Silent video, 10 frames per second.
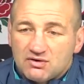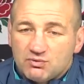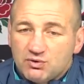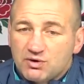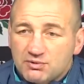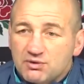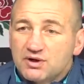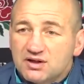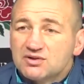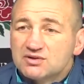We want to be a
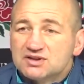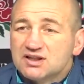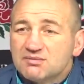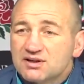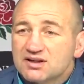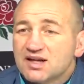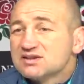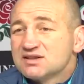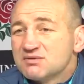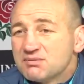really good team. I think
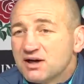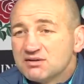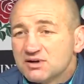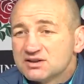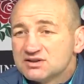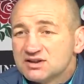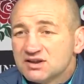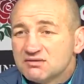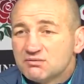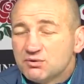that's the main message
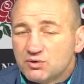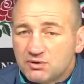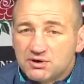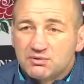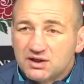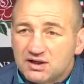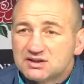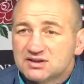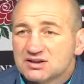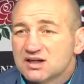here. We want to be a really
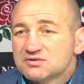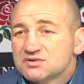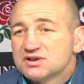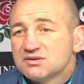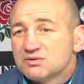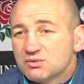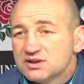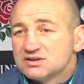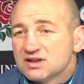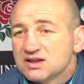successful team that
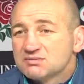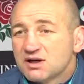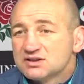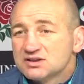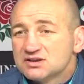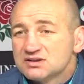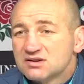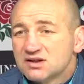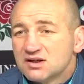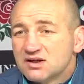wins test matches,
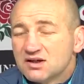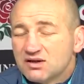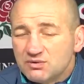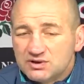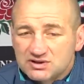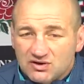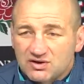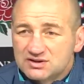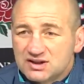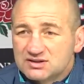wins a lot
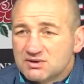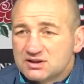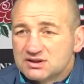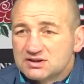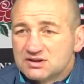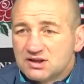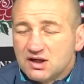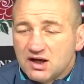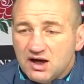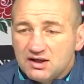of test matches.
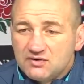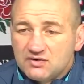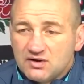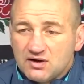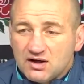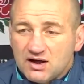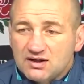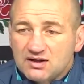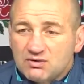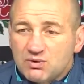And I
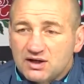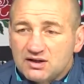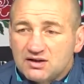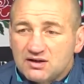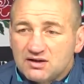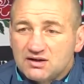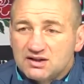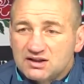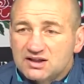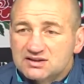think when
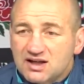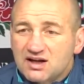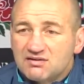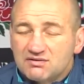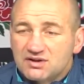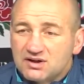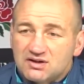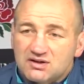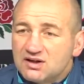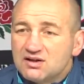you get to that level,
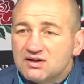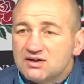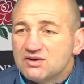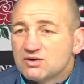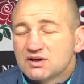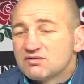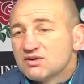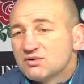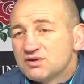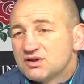then you don't give
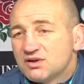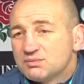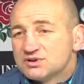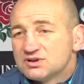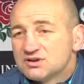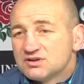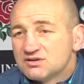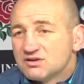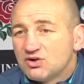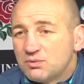the opposition
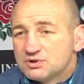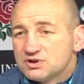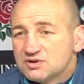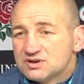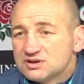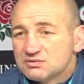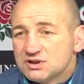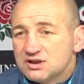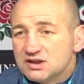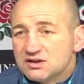the opportunities we
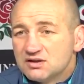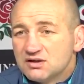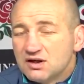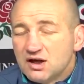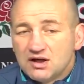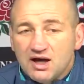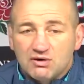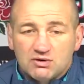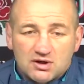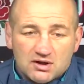did.
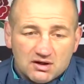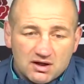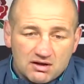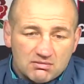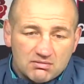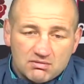Now, I